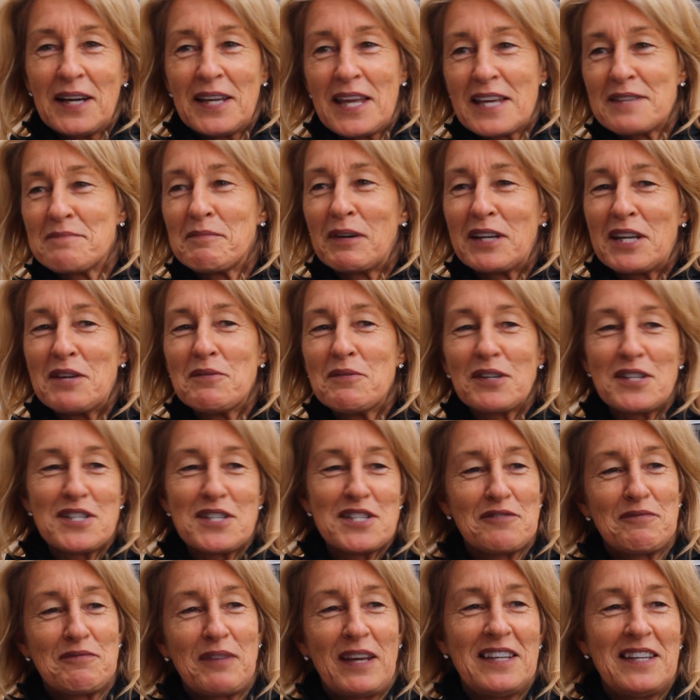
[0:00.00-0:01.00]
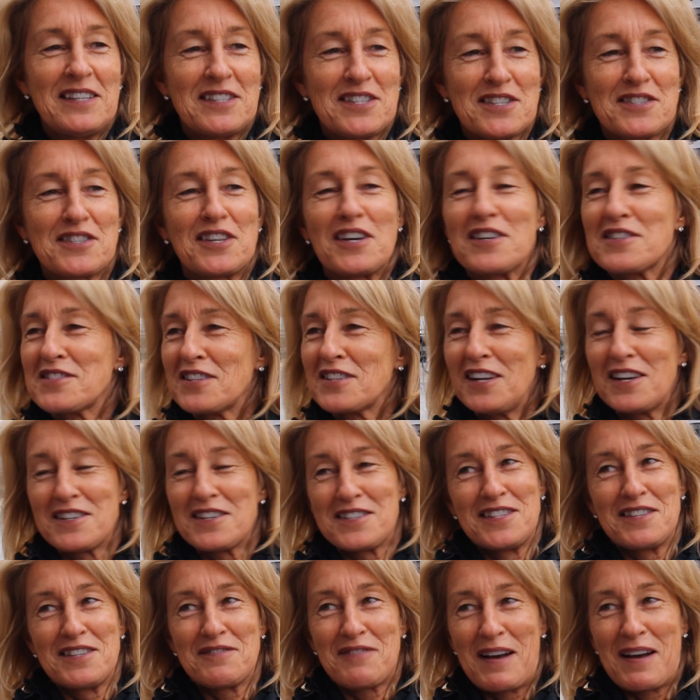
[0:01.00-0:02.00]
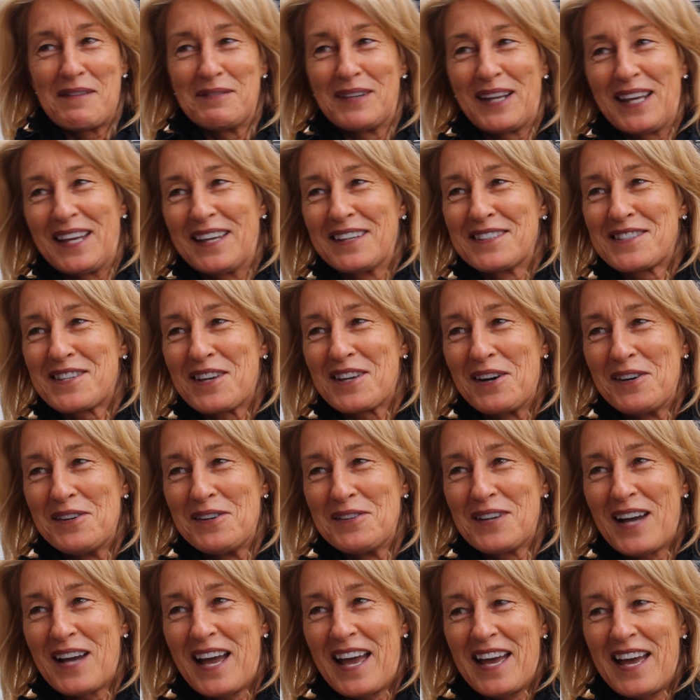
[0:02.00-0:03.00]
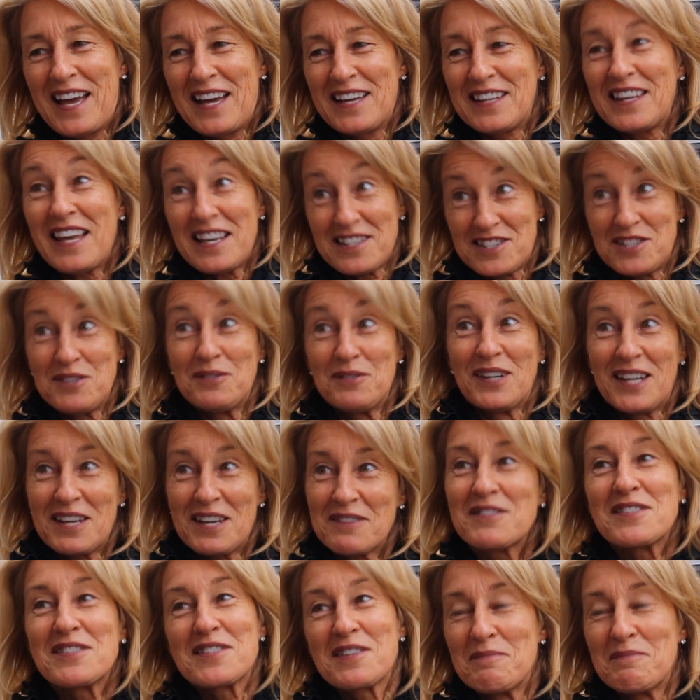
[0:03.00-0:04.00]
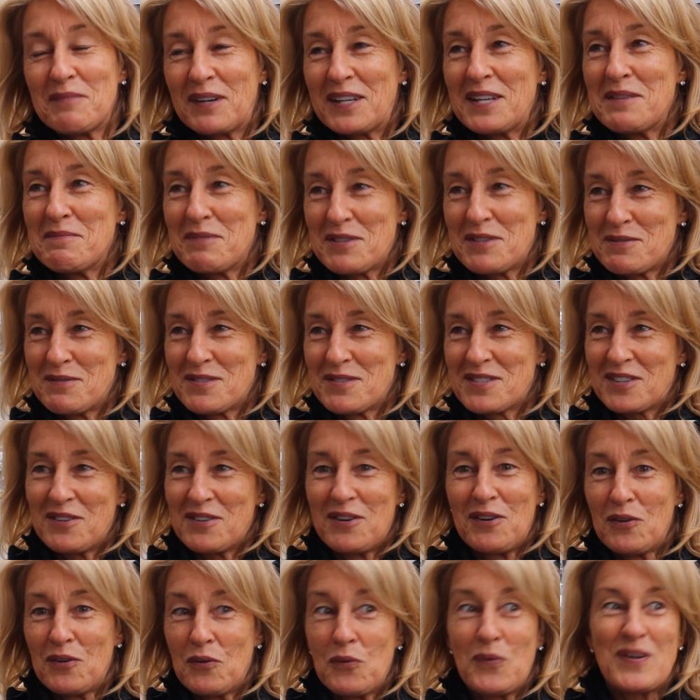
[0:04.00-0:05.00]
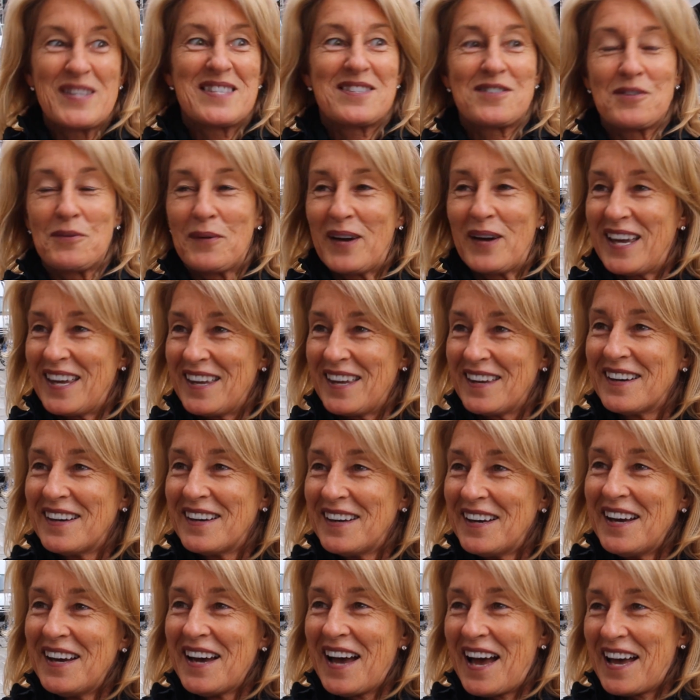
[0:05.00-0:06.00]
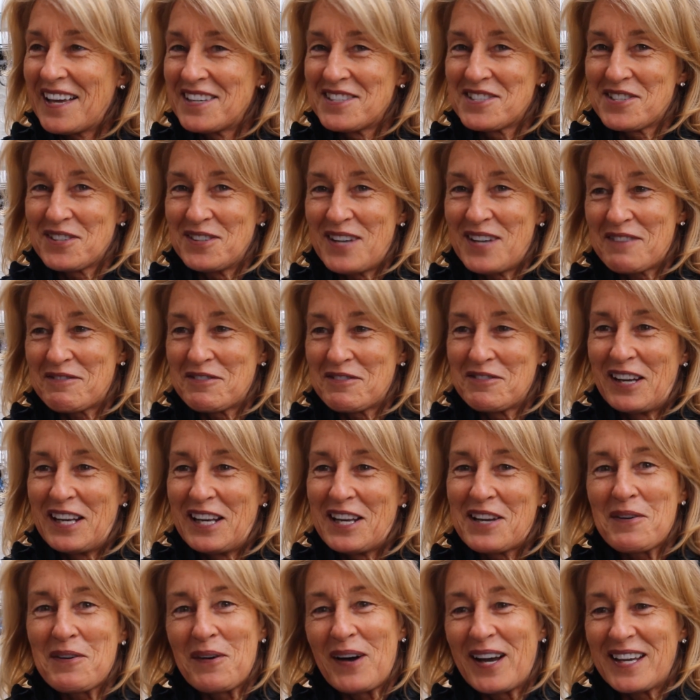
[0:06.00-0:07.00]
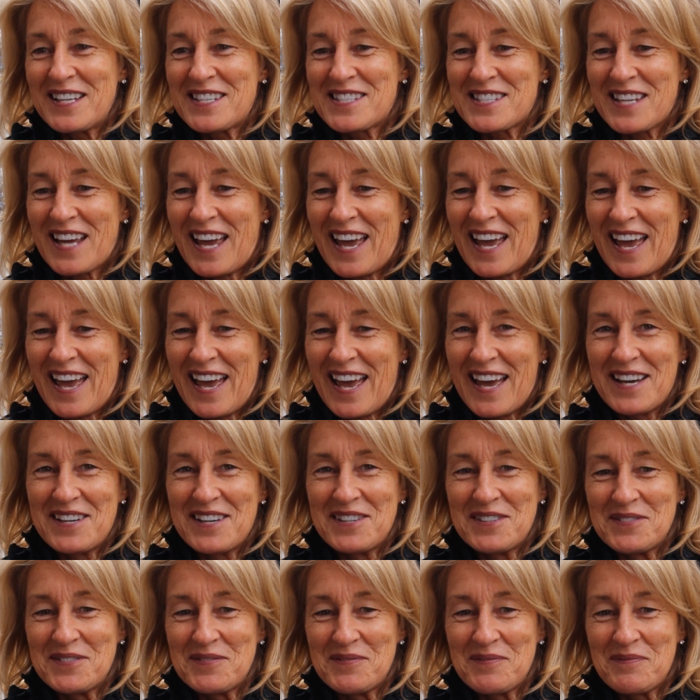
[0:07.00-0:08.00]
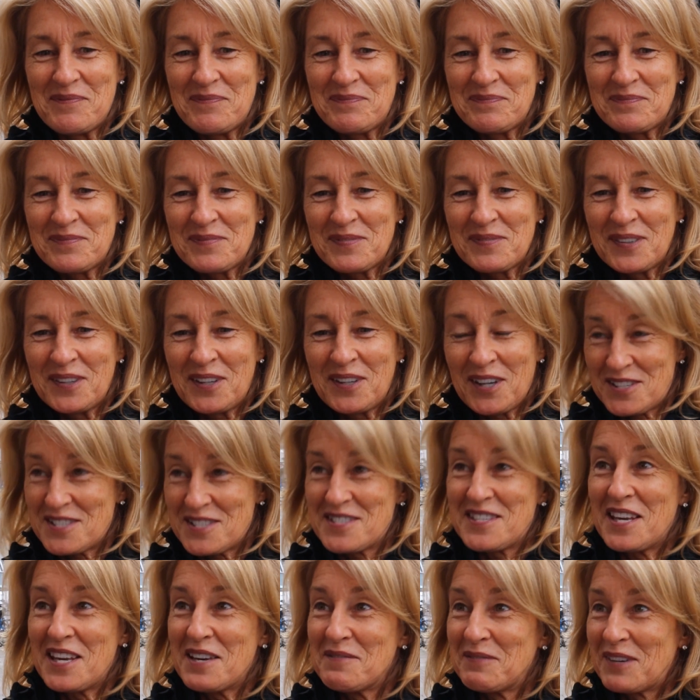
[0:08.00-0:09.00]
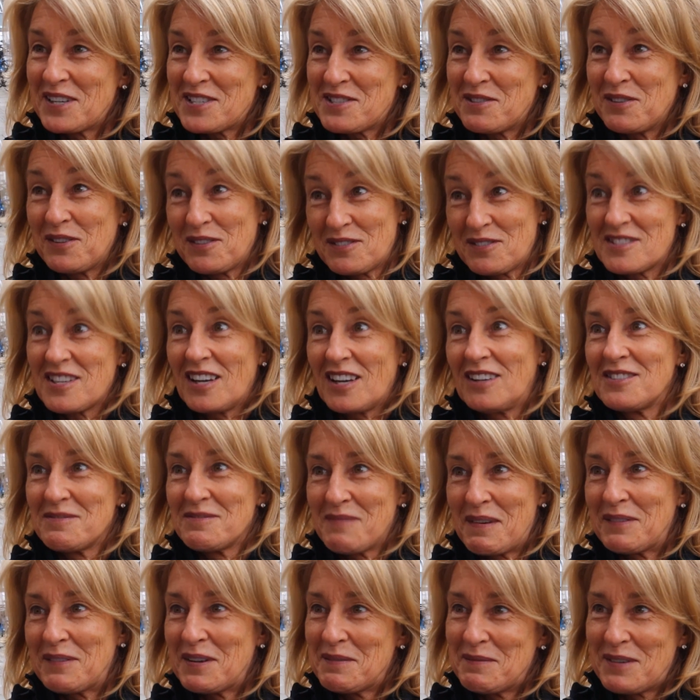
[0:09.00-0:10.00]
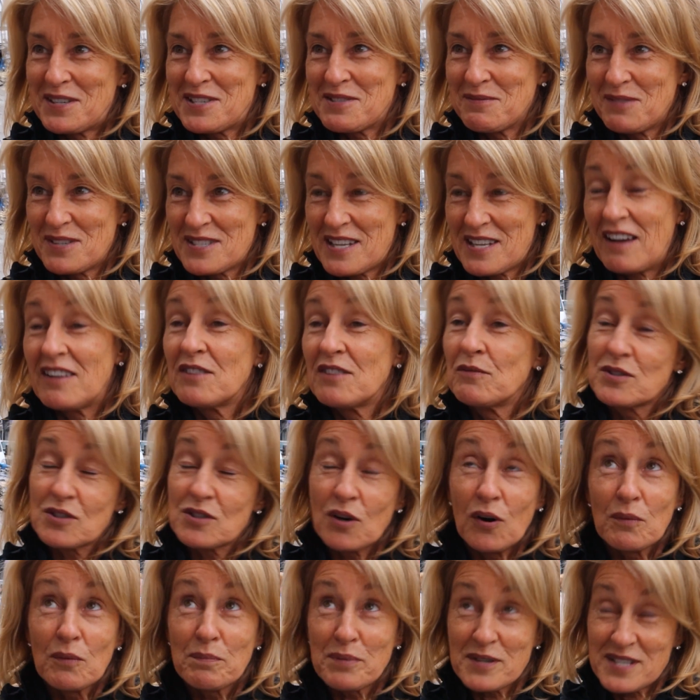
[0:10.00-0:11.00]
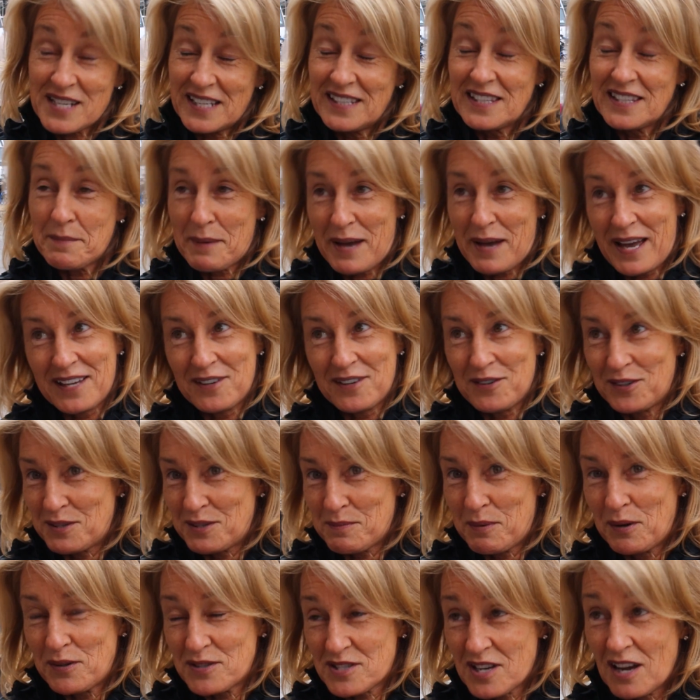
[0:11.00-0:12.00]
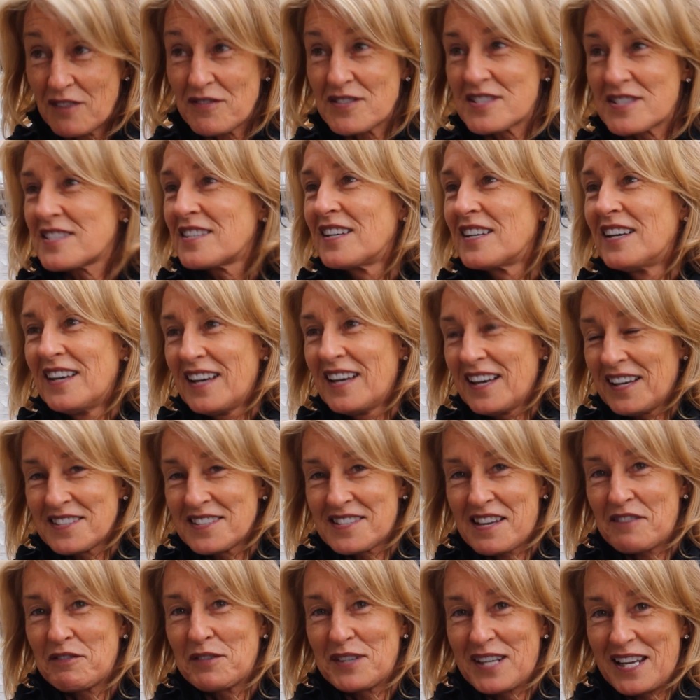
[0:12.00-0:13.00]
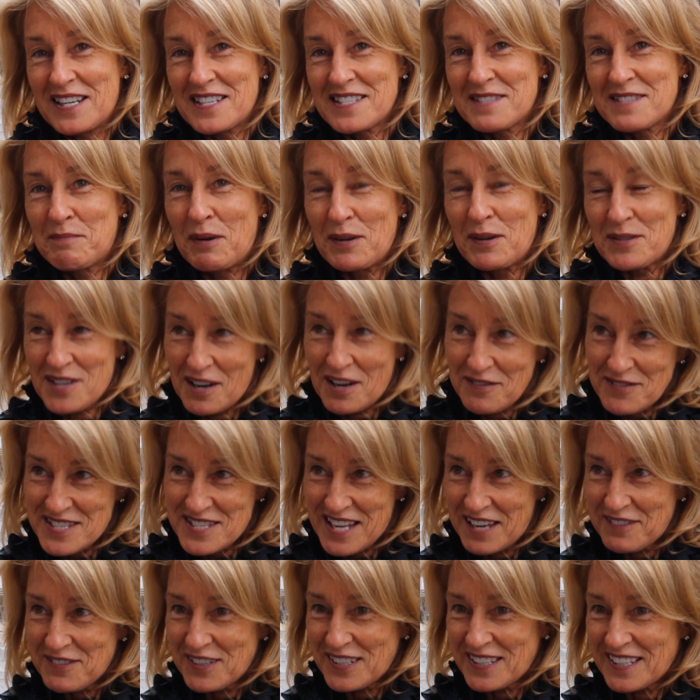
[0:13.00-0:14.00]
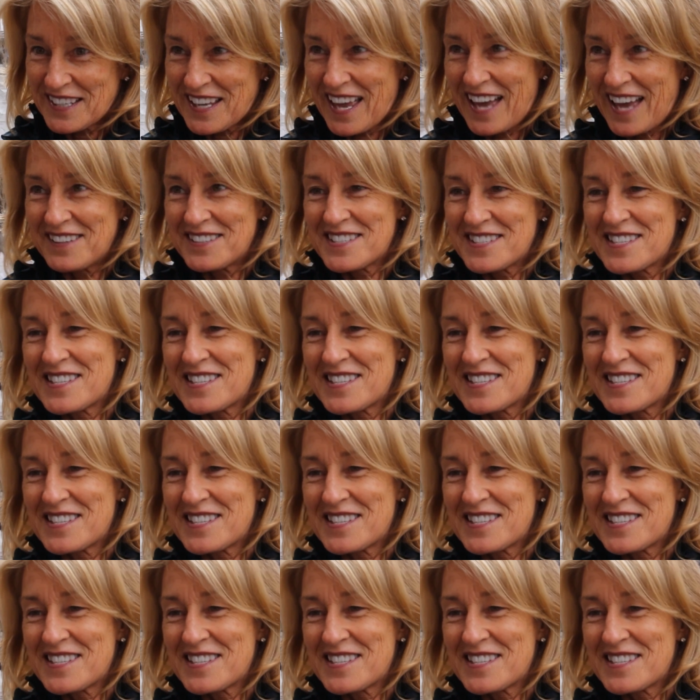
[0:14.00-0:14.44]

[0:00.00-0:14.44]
Yes, money wouldn't have been discussed a lot in the family, so yes, you were given some money, but it was all whisked away and you never really quite got to see how much you were told, maybe how much it was, and it was all put in the bank or the post office, because everybody had a post office saving account.